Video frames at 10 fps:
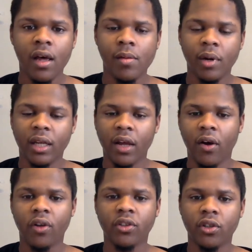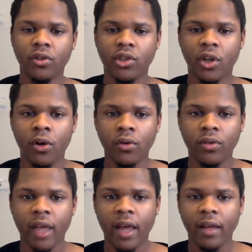But they also shown
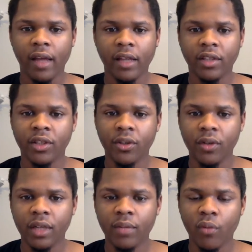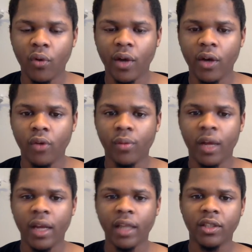that they still need more help
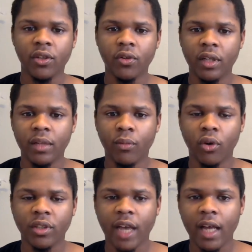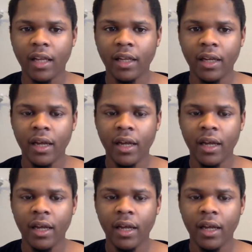and they still need more talent.